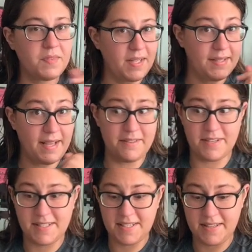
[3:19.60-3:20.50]
Now that
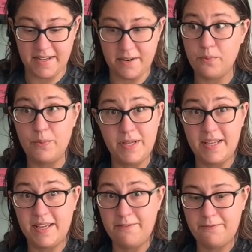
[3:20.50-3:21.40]
it's in there, we
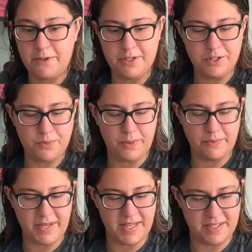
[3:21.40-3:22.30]
can get footage when
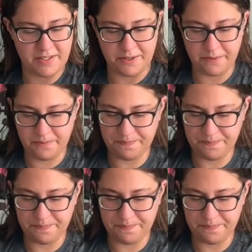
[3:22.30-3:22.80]
we need to.